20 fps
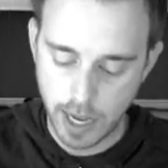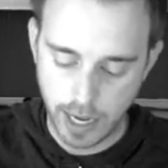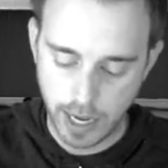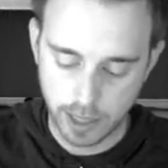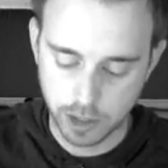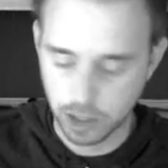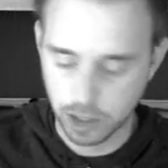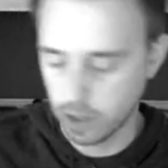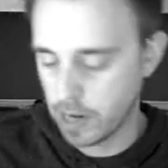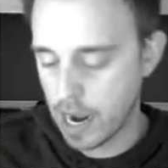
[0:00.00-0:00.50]

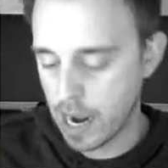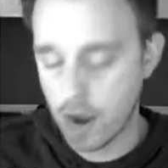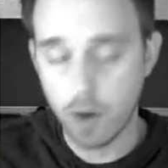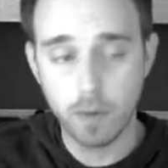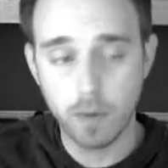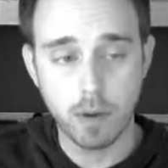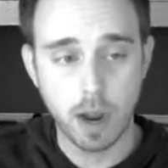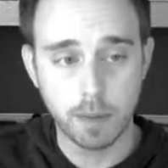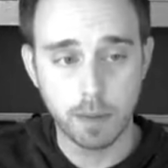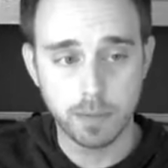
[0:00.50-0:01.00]
And so
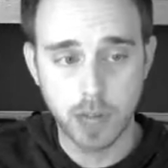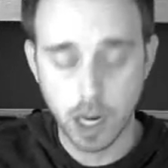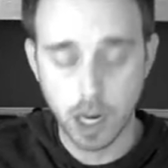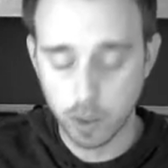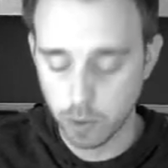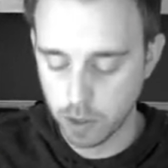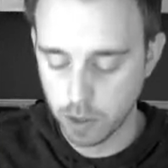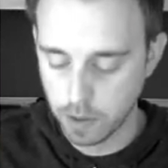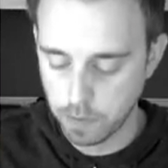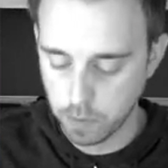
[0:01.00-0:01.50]
now I'm
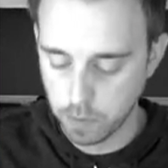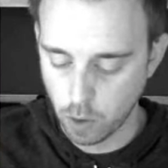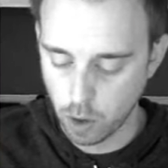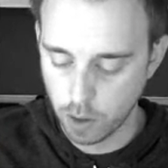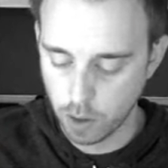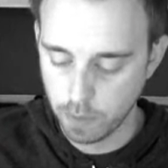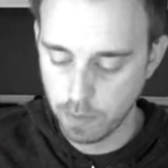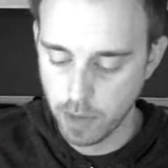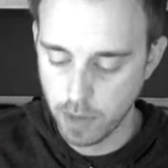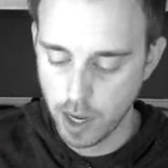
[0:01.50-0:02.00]
done with the
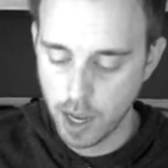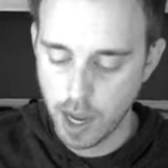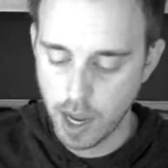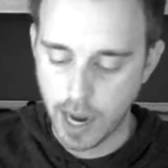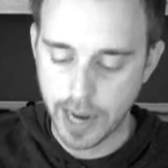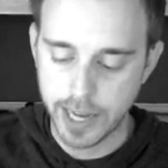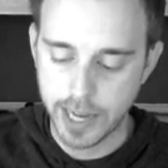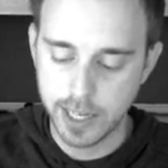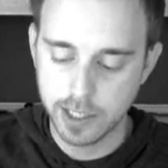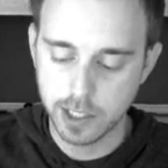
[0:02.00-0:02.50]
form.
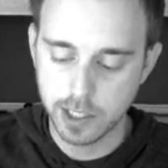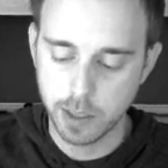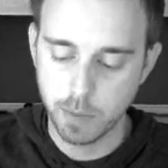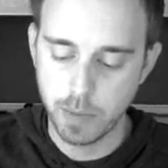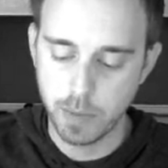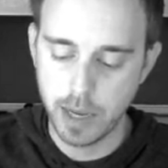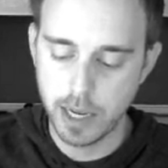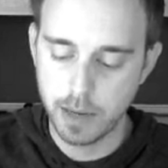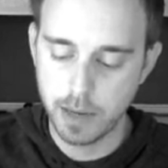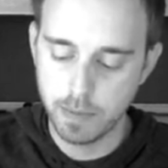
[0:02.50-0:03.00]
I hit
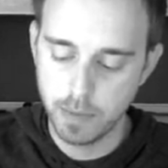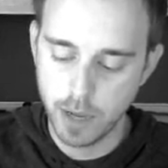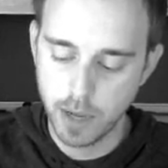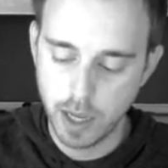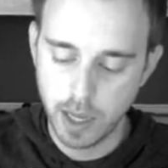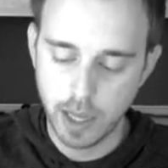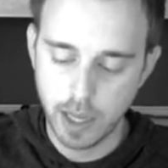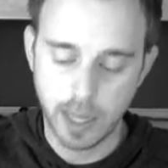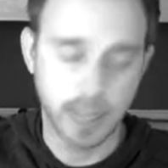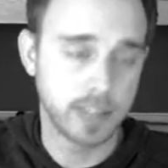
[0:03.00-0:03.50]
submit.
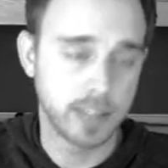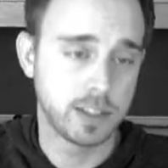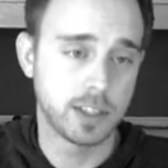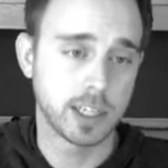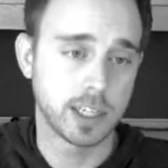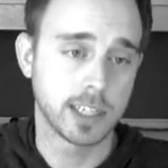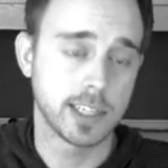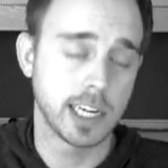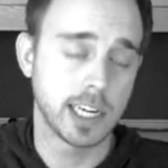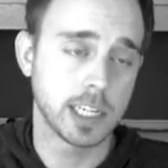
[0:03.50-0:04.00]
It
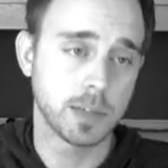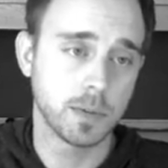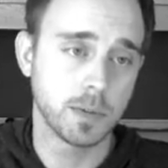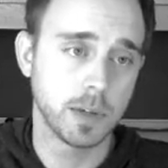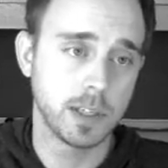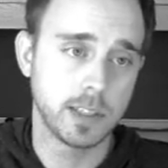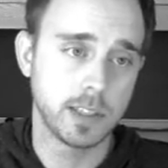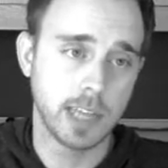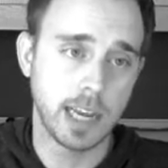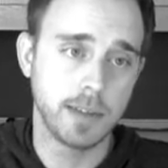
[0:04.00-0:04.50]

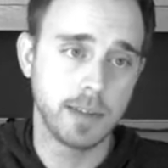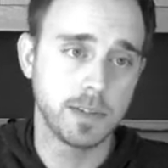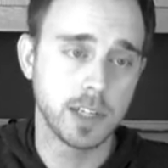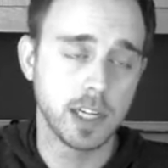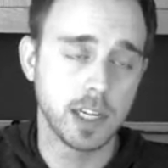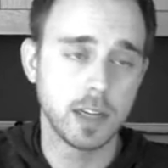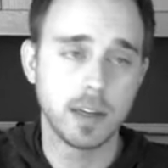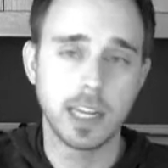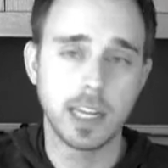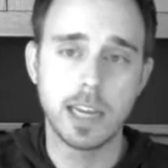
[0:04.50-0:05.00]
successfully saves
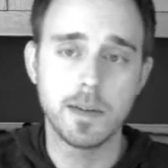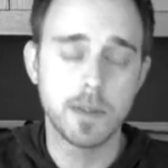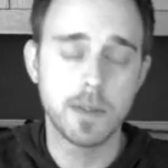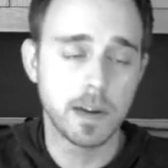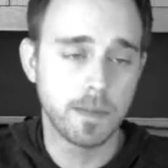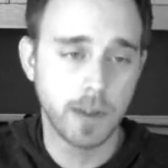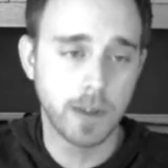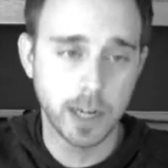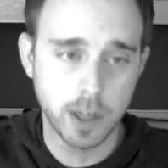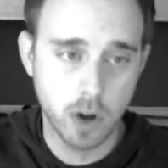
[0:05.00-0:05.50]
it. Even
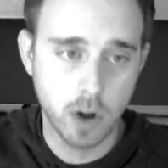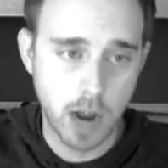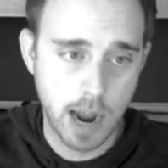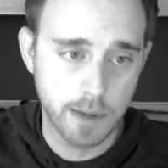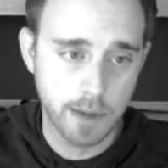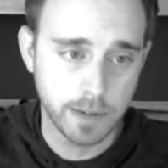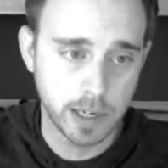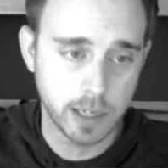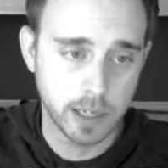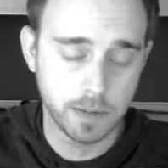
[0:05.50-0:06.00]
if I don't
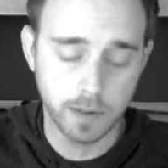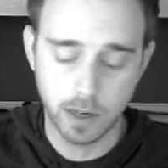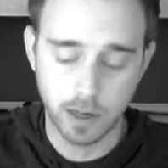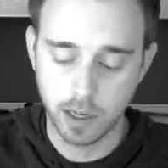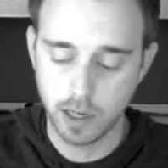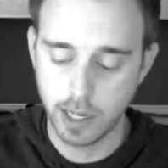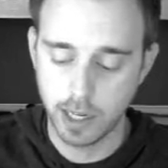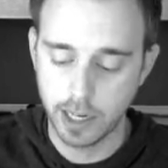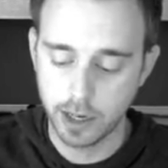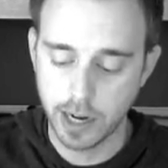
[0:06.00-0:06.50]
have an
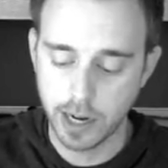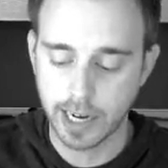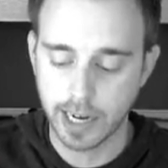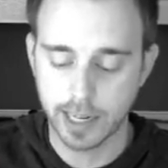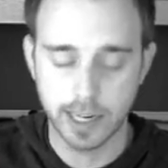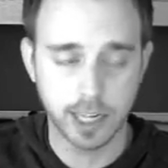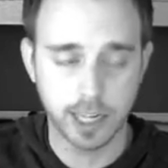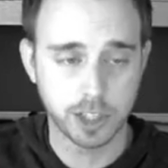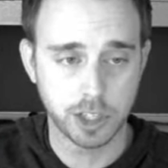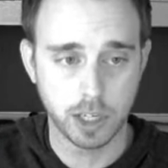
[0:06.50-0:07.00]
internet
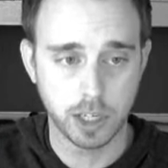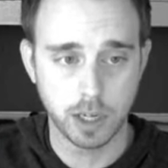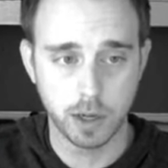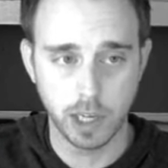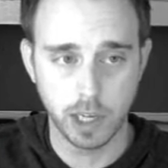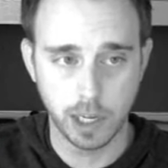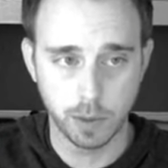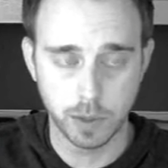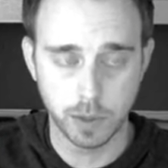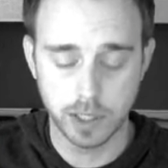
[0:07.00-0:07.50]
connection,
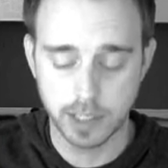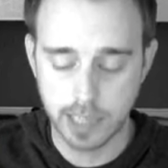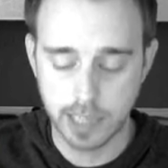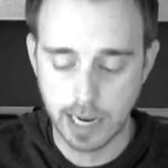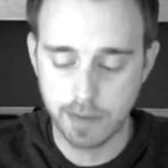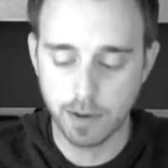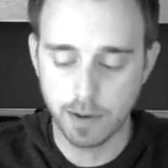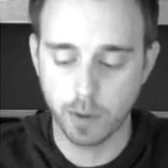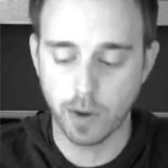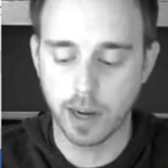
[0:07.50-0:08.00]
it would
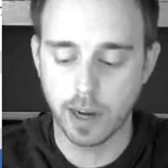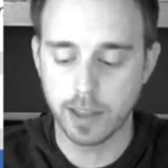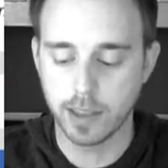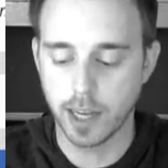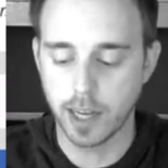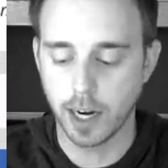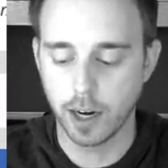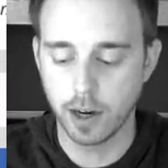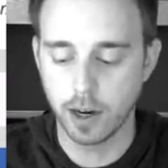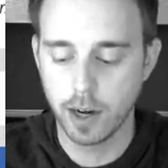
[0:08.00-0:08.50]
save it right
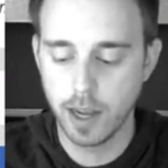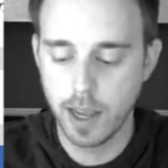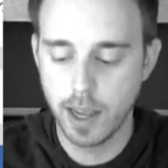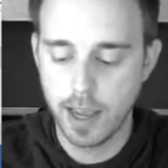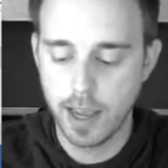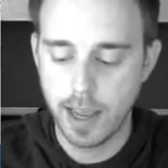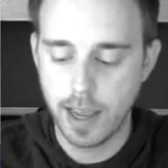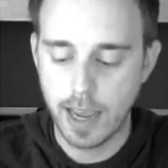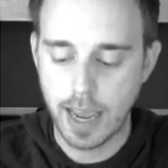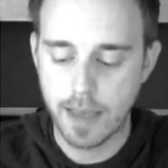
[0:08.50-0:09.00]
there.
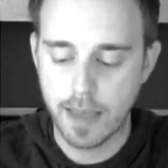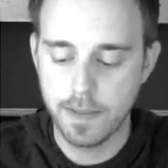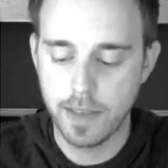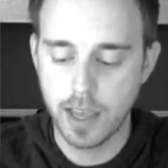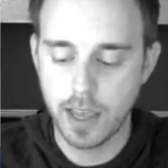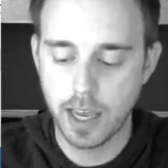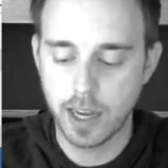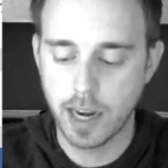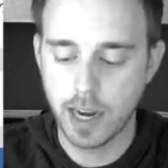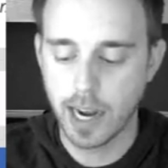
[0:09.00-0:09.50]
And
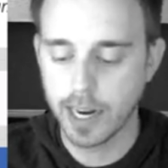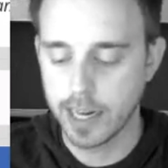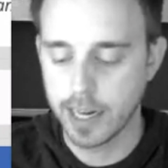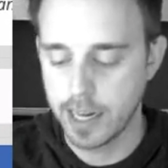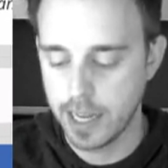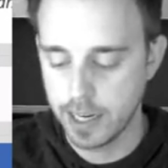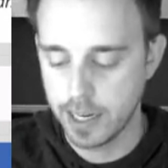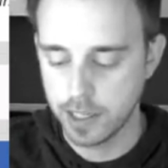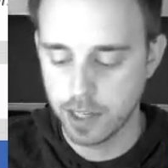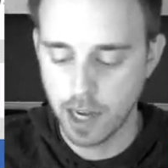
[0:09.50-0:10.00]
then I can
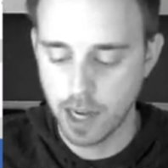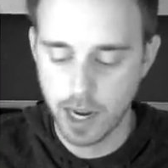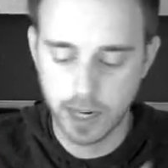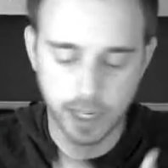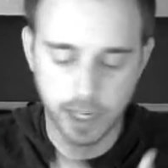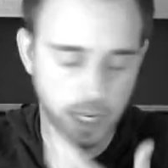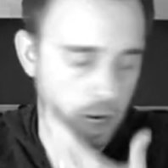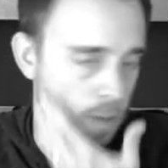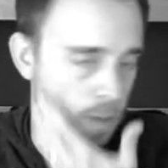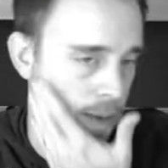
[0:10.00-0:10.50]
hit
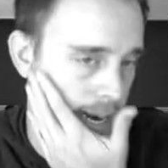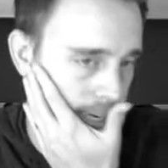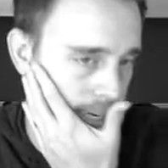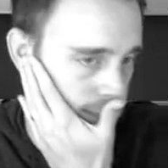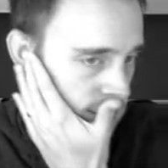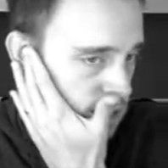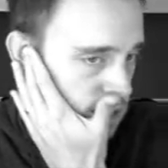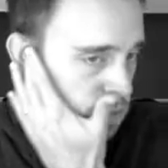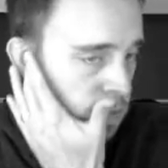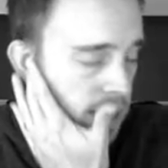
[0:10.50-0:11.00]
done and go back
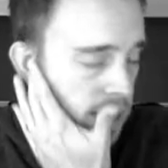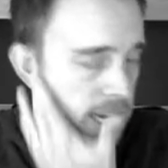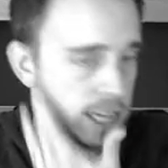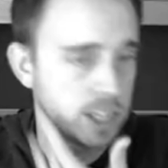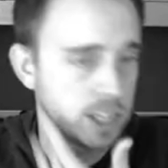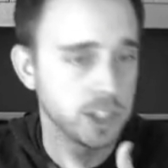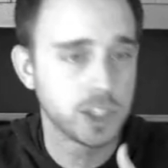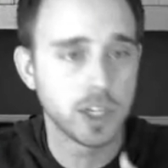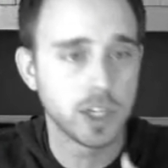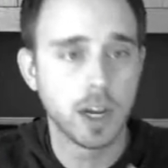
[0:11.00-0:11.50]
to this
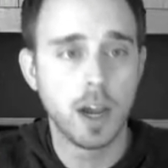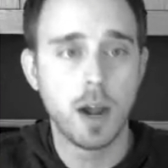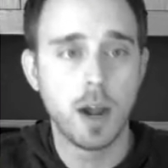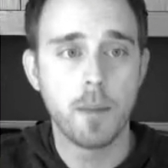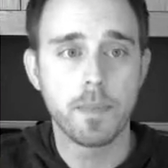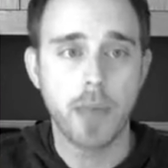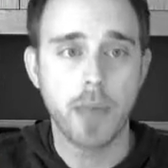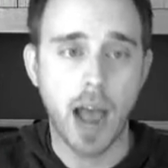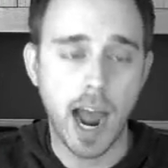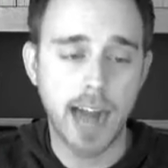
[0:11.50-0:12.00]
page.
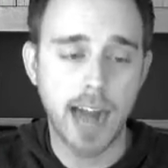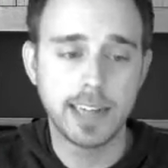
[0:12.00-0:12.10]
I